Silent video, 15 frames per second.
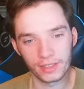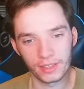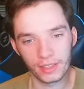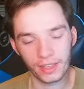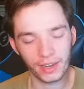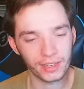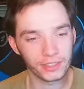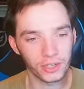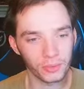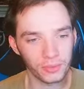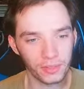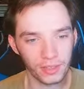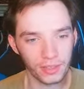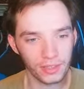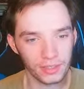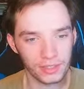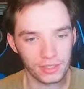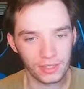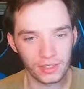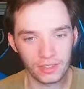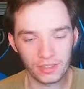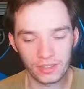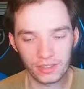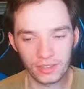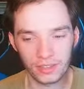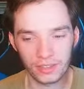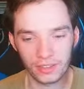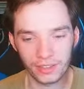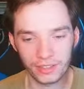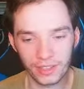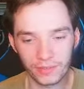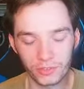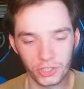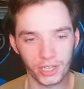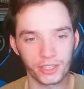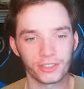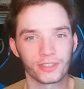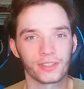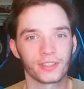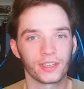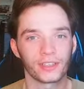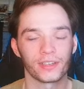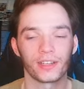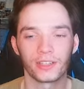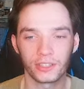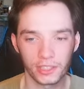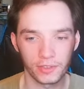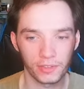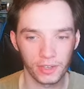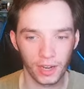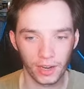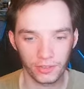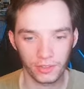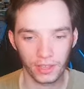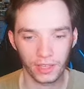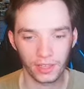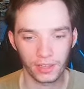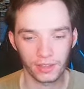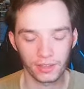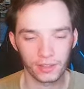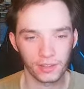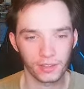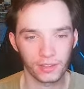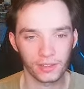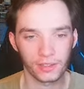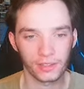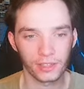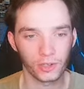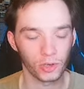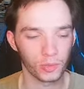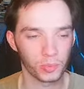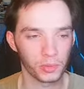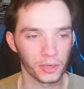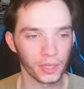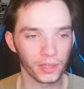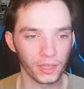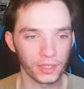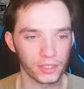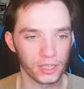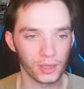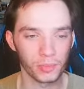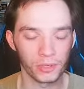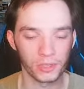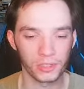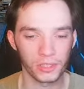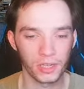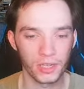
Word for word: And I don't think it's the that they've changed the technology for how they uh, incorporate lightsabers